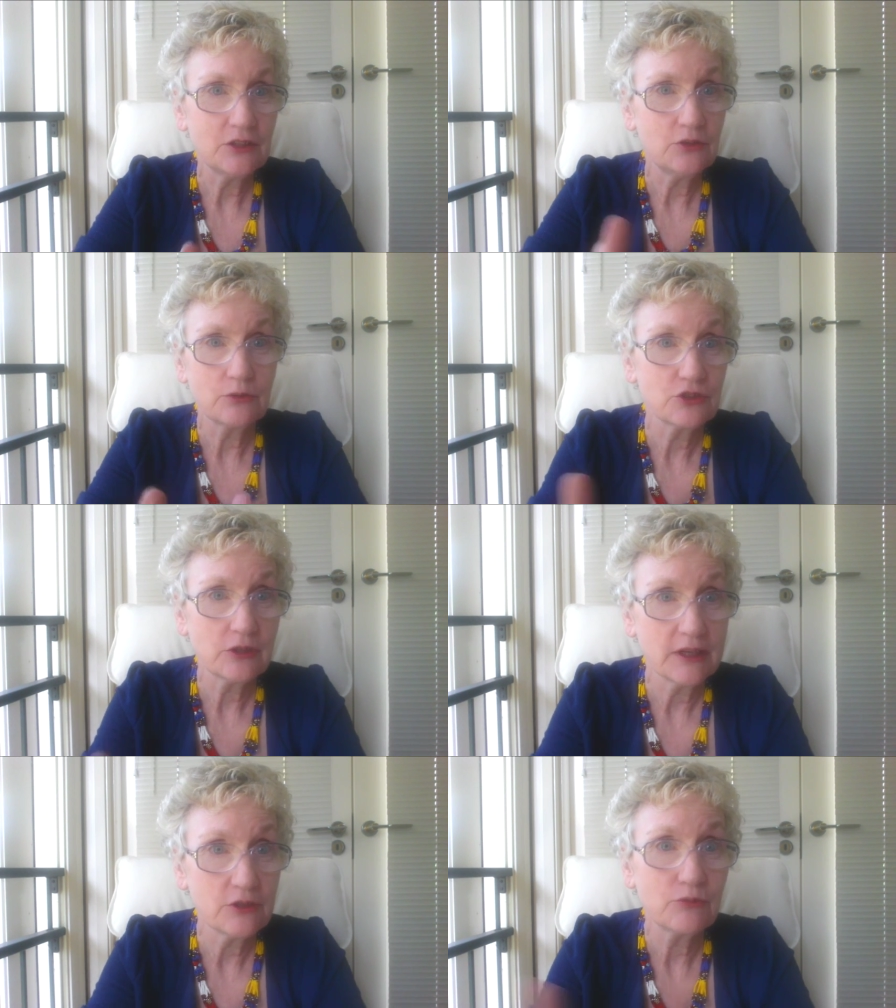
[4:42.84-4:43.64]

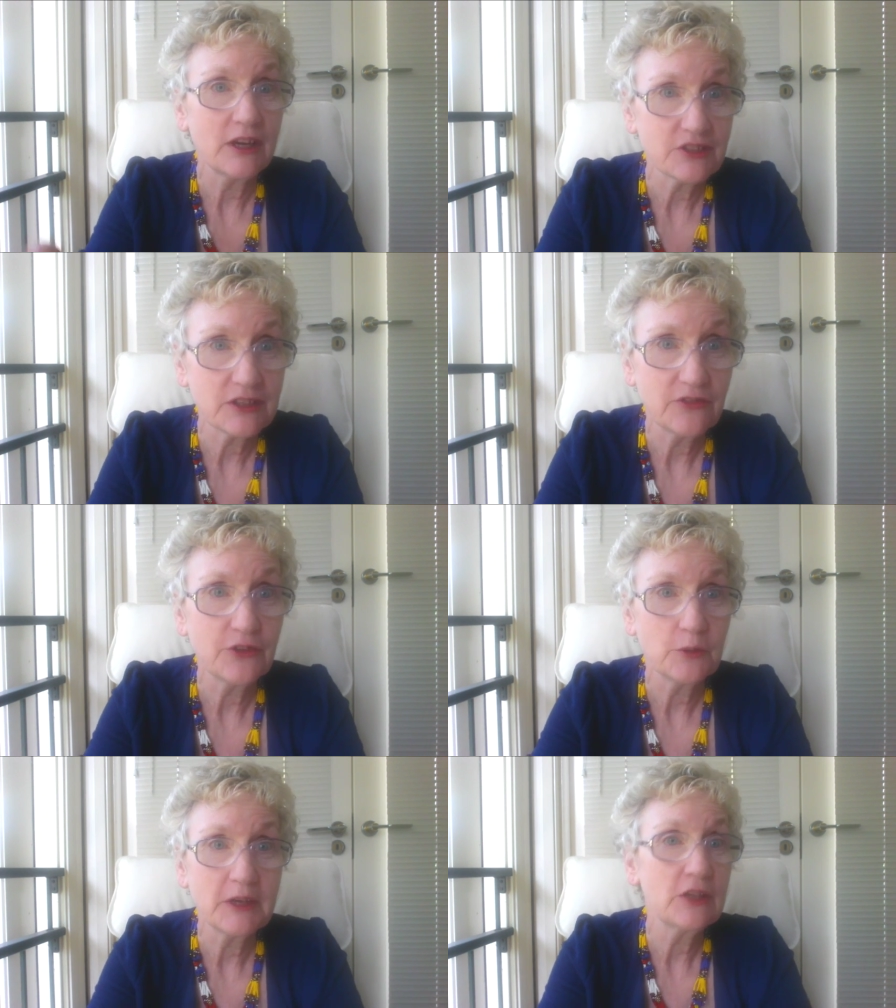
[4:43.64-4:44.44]
you're writing the
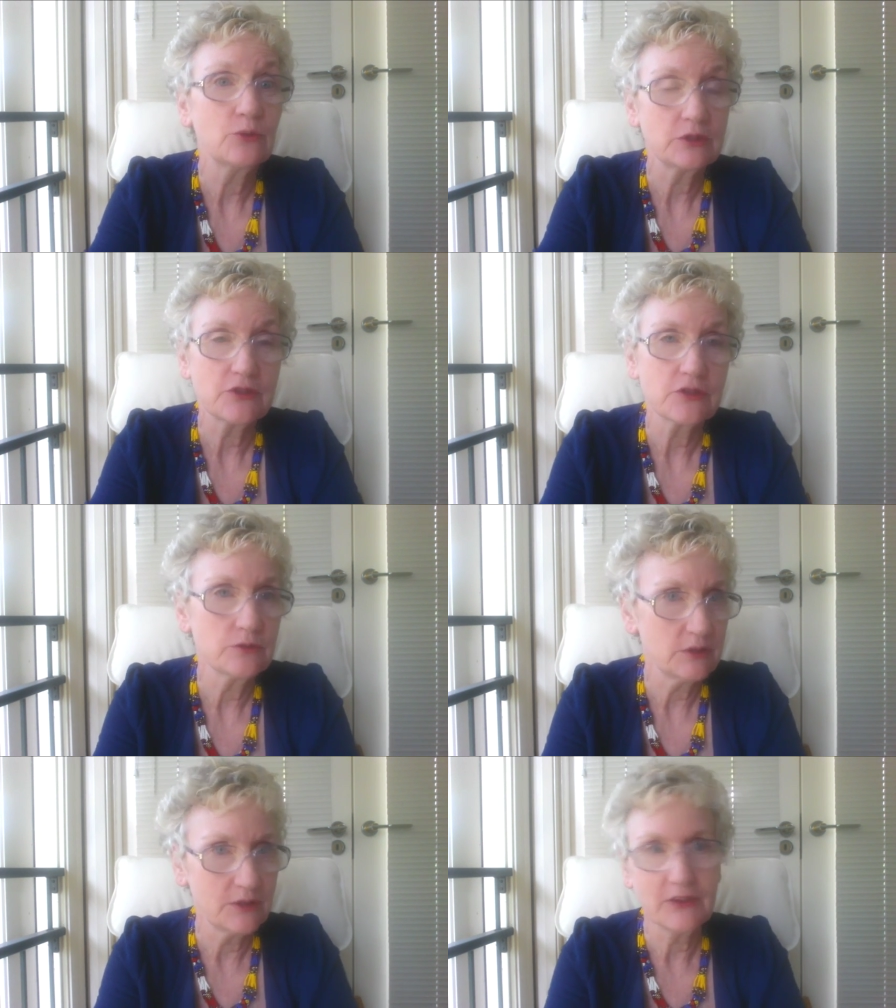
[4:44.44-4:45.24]
film in order
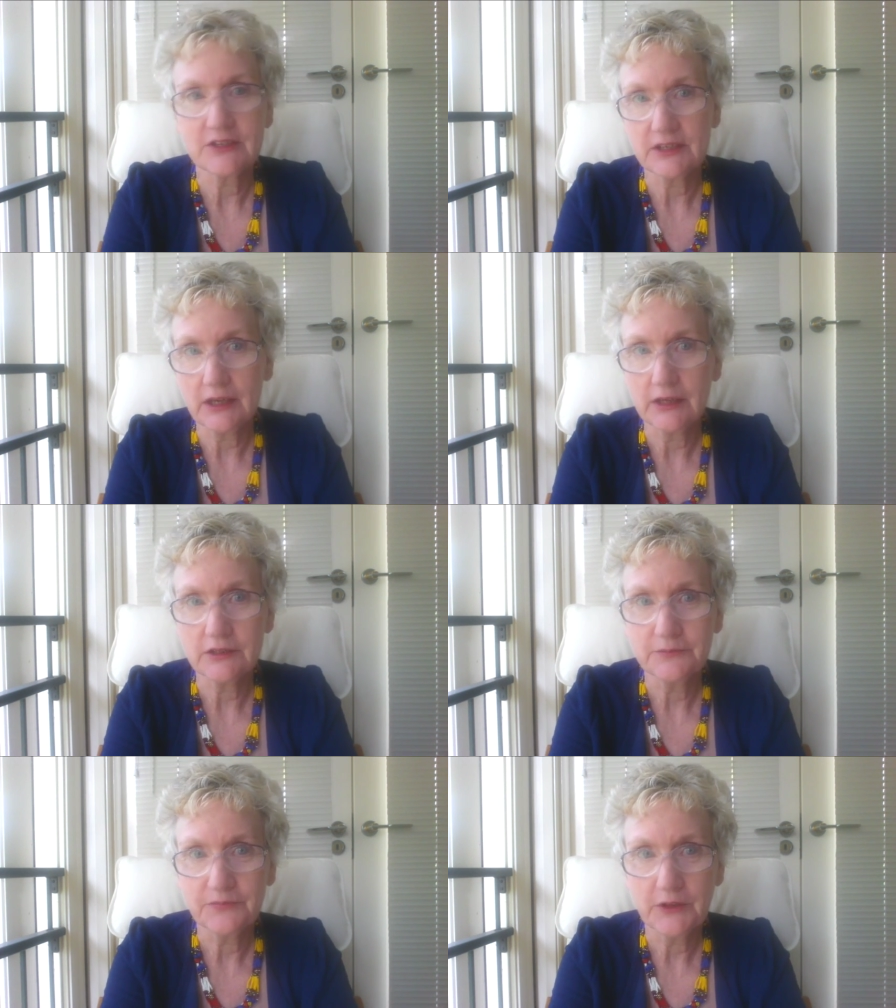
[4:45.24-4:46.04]
to investigate.